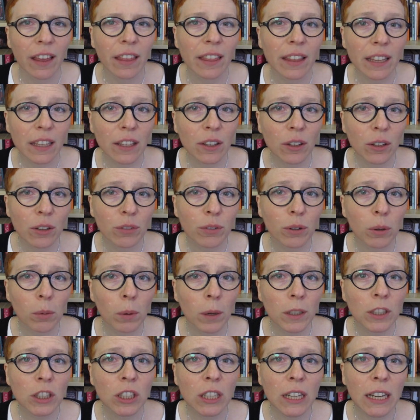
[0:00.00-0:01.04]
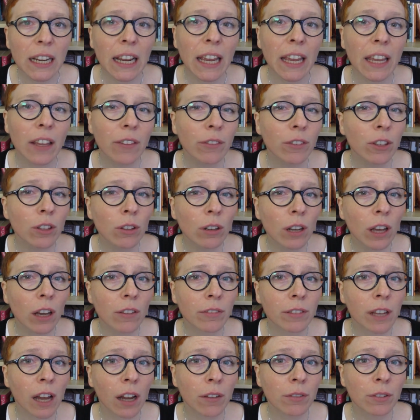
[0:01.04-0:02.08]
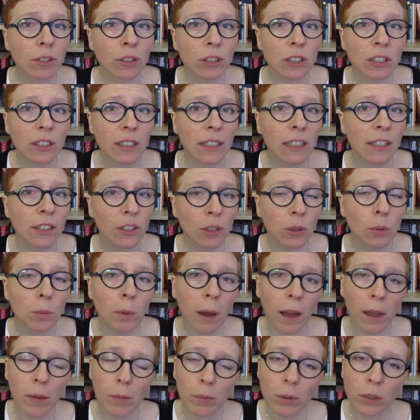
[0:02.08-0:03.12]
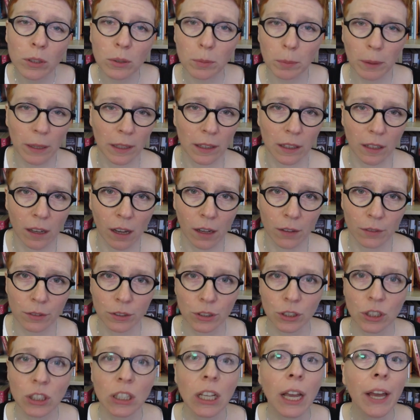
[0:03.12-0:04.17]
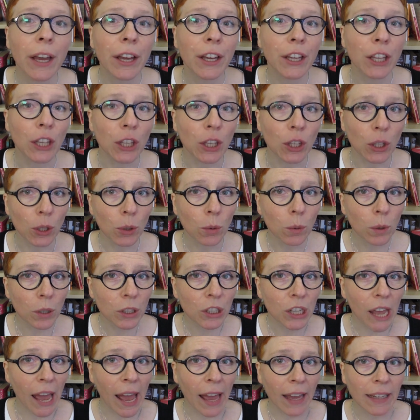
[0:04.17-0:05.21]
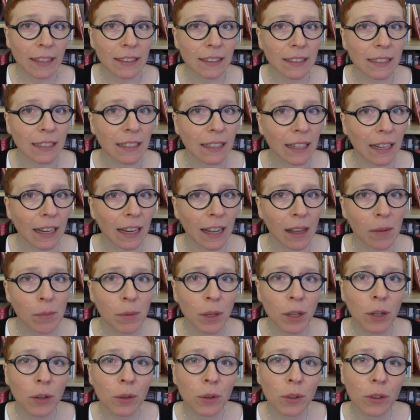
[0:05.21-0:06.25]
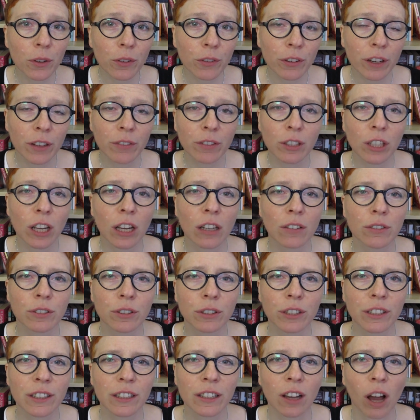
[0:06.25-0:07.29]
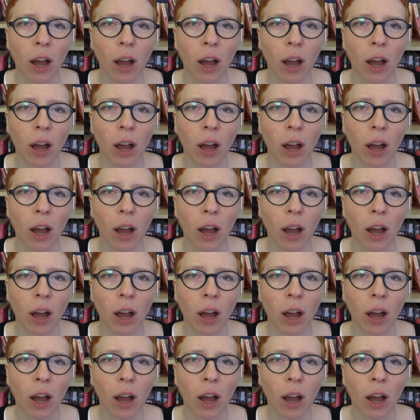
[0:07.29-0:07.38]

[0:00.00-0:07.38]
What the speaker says: Thank you all for watching. If you love covers and you buy books by the covers, you are tagged, and let me know your favorite cover in the